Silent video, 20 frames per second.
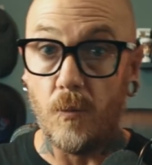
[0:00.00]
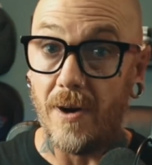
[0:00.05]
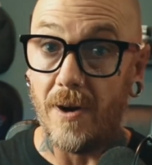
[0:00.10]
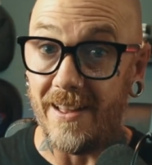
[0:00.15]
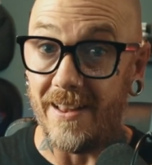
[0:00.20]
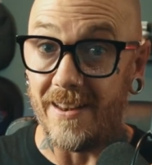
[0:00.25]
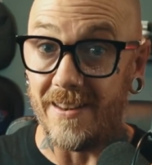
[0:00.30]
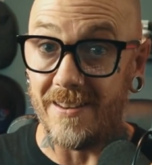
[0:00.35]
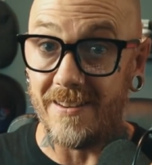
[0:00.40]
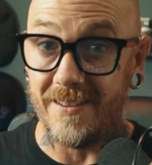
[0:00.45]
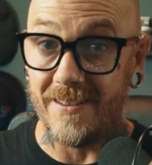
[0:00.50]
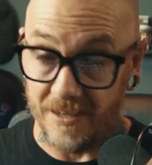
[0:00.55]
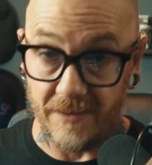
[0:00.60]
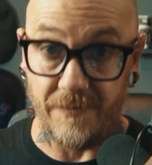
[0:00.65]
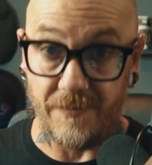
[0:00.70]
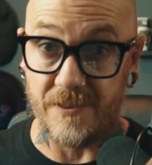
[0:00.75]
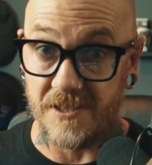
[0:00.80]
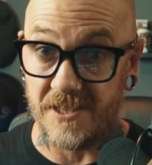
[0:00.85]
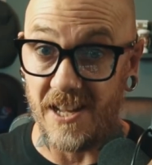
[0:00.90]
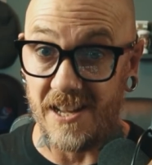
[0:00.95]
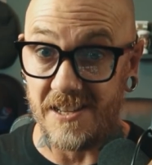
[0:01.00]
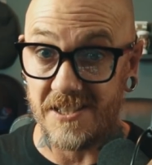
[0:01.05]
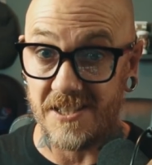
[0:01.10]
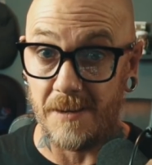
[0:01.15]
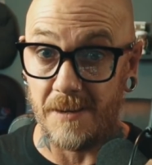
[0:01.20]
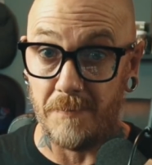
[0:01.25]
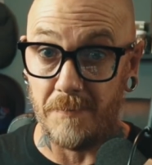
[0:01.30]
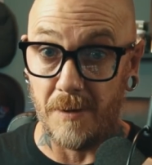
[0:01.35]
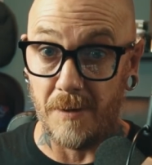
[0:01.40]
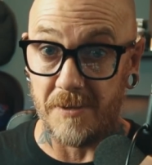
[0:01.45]
Well, if it's that
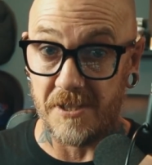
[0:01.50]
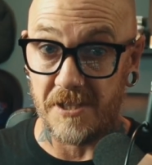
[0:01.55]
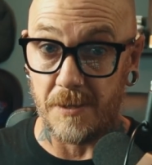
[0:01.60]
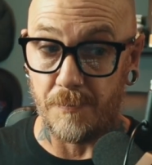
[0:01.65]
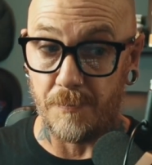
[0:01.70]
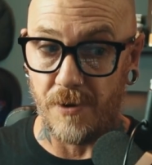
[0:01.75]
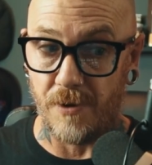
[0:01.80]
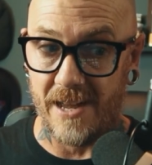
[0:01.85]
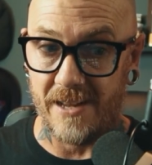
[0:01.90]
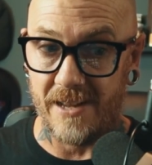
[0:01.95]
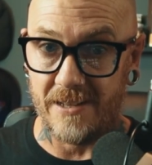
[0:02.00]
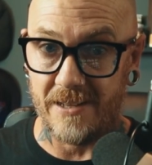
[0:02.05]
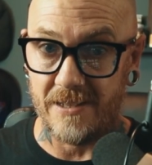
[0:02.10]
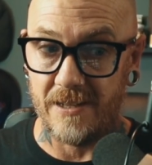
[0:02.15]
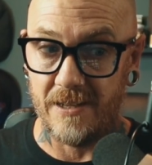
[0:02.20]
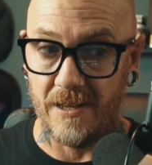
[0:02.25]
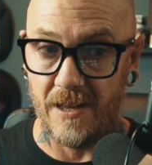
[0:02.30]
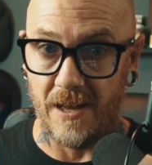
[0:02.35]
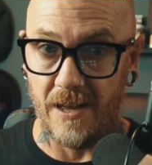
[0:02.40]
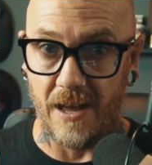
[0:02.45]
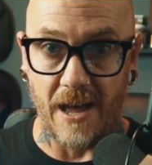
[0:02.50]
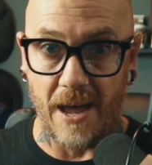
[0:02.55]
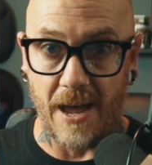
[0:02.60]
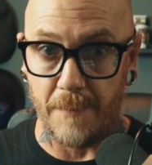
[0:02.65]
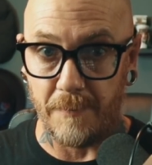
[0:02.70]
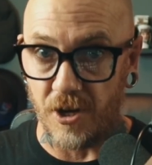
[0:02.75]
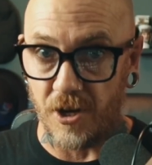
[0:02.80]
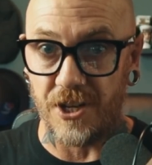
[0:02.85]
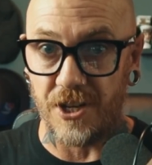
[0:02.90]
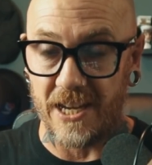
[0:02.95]
simple, Mr. Pratt,
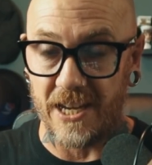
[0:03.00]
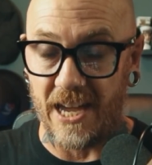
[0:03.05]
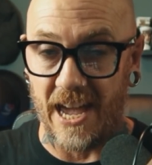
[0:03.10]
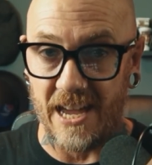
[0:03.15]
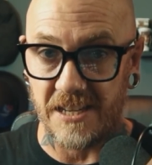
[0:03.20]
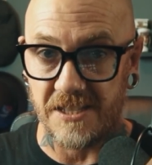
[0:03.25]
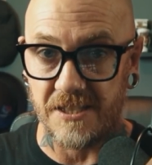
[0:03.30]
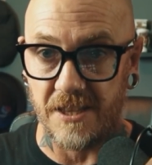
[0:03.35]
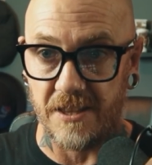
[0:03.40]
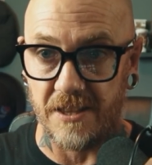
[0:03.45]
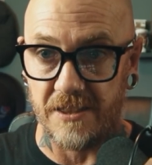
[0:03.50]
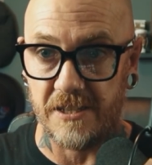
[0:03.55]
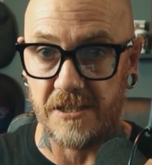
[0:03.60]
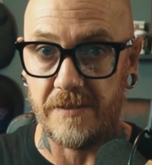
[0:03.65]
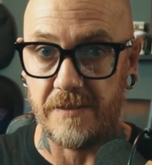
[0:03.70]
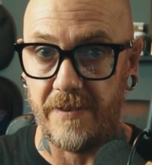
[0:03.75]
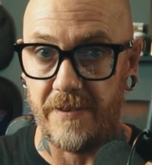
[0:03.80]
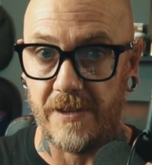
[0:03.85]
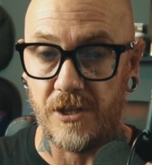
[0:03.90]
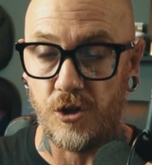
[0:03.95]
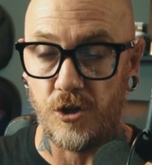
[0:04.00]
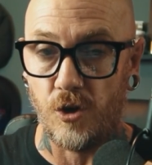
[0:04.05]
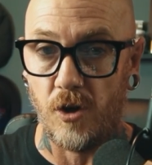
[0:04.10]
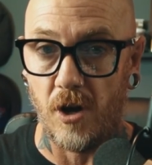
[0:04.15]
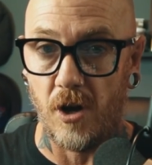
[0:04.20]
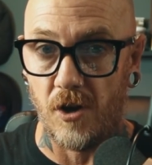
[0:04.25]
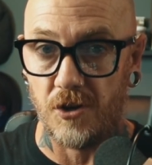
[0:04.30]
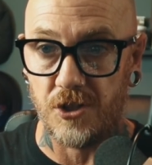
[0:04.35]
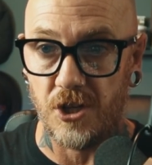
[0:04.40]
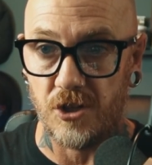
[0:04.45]
I'm gonna guess that there's a video
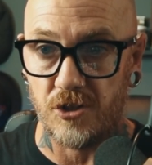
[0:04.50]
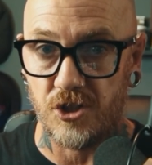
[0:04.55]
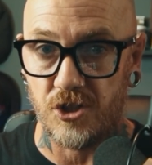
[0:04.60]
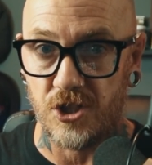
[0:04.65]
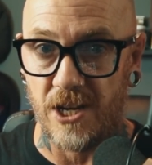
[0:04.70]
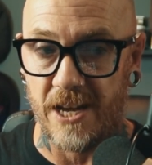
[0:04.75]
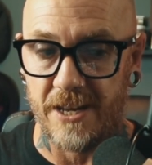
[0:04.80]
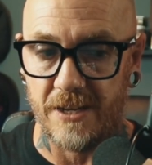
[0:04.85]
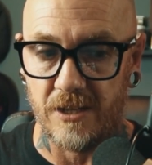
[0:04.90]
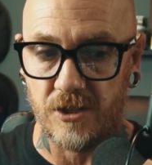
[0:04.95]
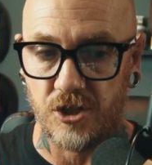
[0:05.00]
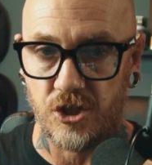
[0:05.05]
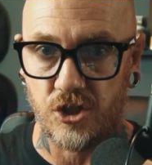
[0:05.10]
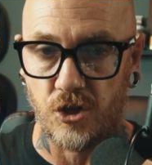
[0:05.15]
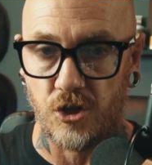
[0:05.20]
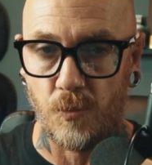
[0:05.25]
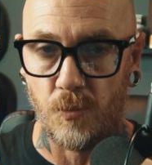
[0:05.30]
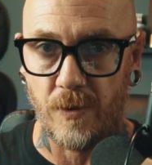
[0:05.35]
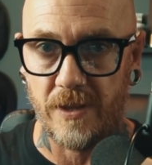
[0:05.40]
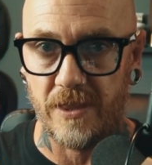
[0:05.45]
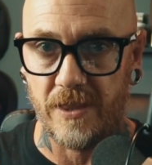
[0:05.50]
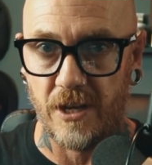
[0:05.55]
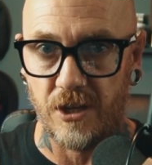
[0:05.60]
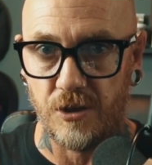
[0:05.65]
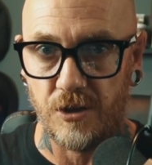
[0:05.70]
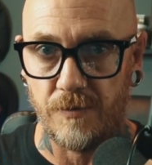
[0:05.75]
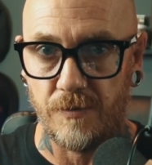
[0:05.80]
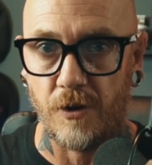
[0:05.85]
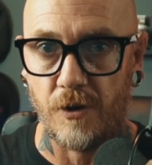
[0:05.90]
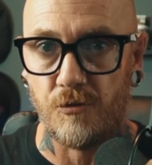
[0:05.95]
on your channel showing that
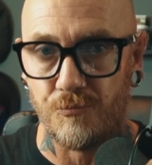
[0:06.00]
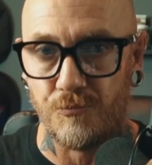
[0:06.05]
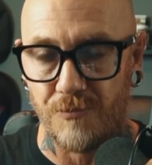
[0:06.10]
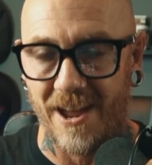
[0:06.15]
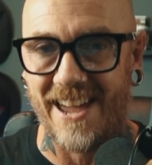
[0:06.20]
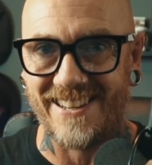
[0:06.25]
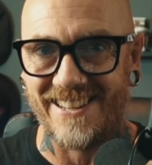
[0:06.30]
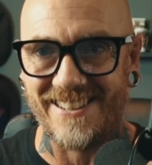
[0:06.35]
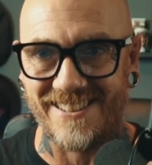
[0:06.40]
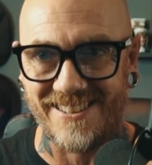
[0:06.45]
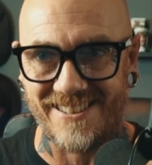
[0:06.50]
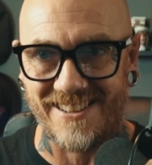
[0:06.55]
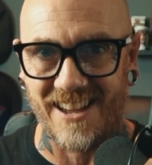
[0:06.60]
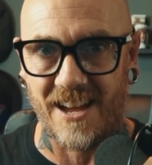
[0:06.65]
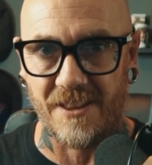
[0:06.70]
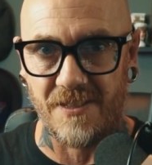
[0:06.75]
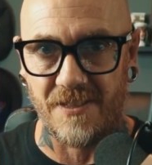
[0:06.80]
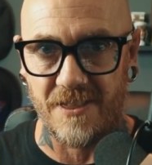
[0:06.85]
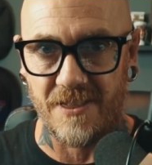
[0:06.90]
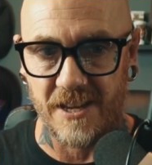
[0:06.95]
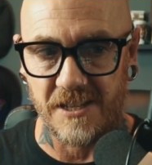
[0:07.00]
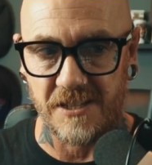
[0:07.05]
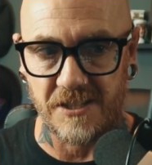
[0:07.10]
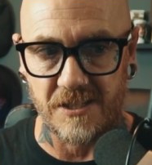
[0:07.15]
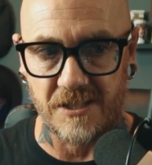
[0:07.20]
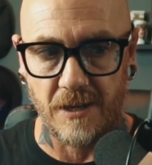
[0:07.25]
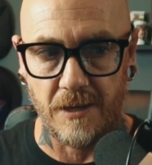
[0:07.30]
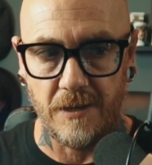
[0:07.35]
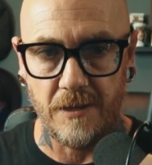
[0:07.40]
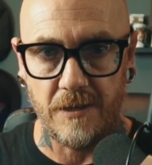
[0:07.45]
you've already done
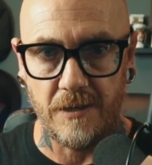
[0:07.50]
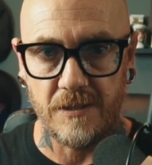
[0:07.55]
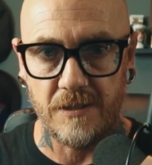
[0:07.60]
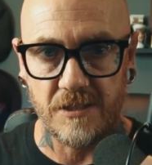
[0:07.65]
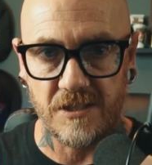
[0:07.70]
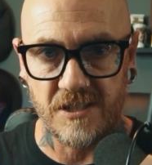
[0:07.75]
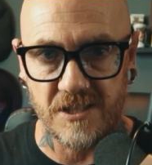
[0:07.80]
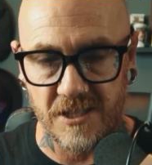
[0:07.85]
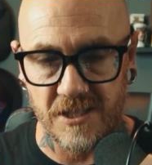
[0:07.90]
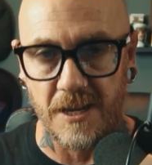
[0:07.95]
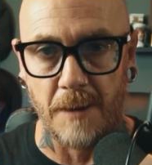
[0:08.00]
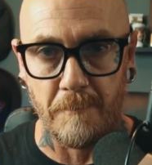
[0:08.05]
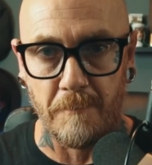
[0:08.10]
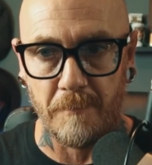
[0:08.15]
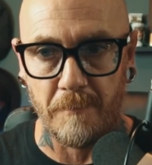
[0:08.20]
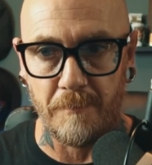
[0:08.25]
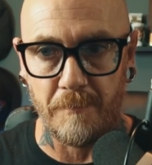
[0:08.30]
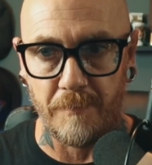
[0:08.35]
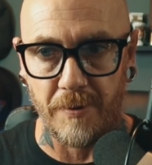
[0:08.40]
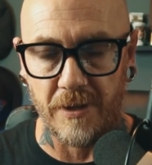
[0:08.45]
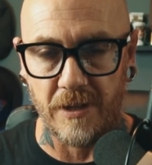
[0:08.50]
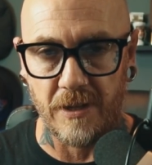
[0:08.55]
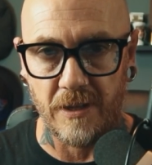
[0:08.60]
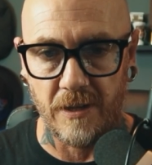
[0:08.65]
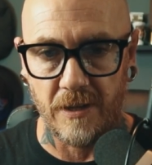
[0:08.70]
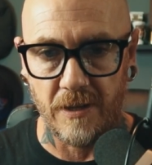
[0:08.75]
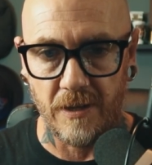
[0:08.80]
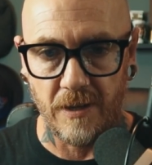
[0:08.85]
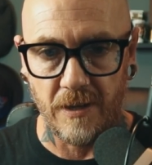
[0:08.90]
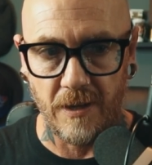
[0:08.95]
this
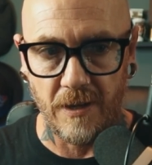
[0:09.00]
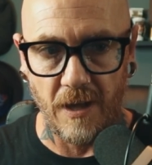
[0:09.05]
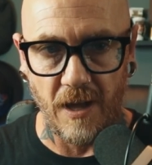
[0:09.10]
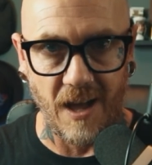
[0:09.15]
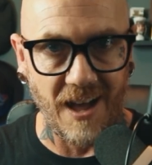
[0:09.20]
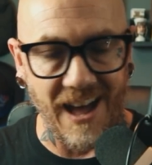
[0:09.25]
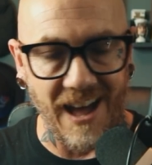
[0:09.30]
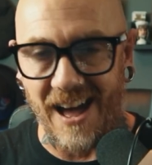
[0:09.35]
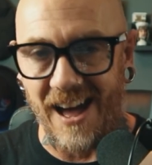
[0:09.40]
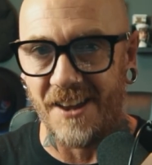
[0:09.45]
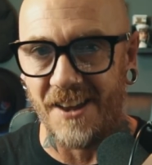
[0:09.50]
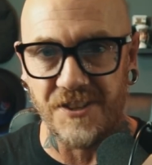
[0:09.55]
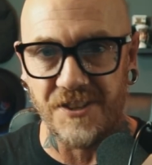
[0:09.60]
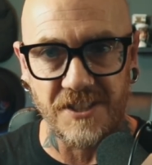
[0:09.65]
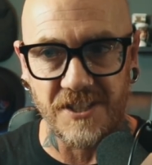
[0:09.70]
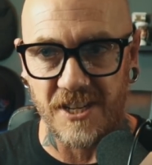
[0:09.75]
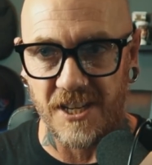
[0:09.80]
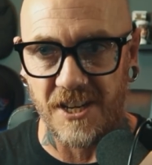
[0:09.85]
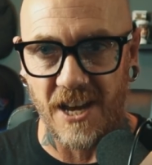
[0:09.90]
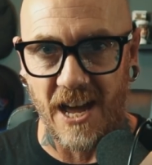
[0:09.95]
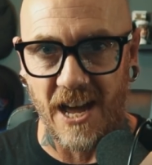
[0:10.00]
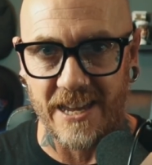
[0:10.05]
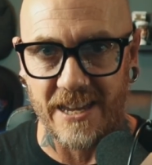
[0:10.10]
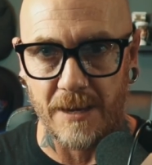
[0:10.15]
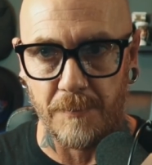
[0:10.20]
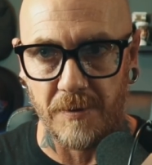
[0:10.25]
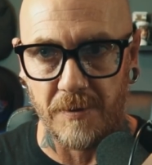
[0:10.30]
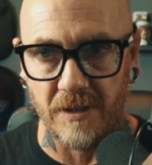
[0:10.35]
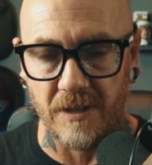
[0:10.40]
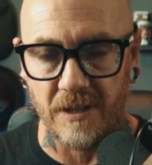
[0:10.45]
simple,
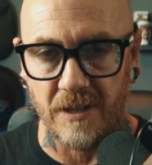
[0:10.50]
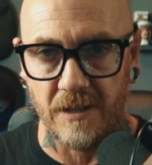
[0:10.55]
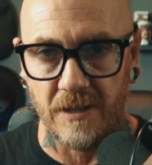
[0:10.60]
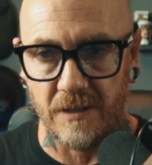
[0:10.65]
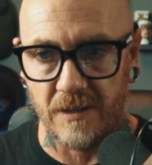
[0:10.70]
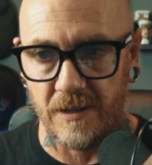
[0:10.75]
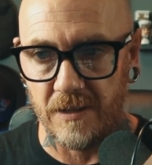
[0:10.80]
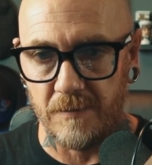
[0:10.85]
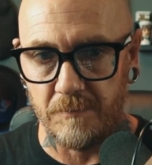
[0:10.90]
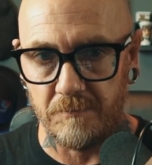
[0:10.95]
undeniable